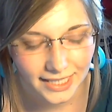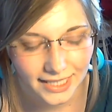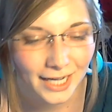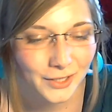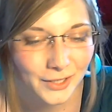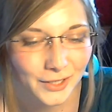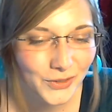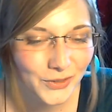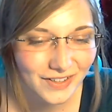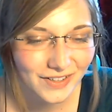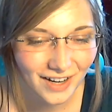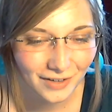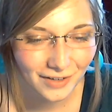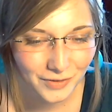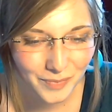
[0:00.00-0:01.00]
Yeah, I know
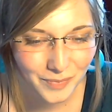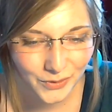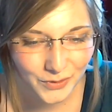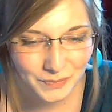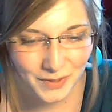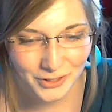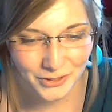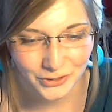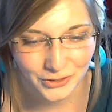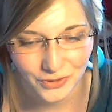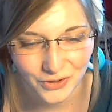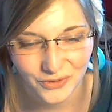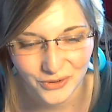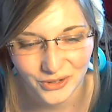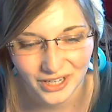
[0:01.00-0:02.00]
you don't have to post
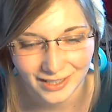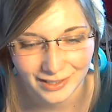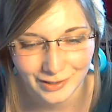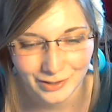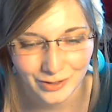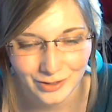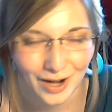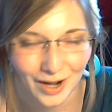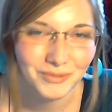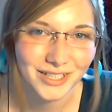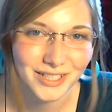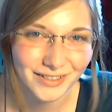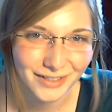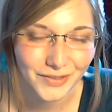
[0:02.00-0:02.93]
pictures of your food on Instagram,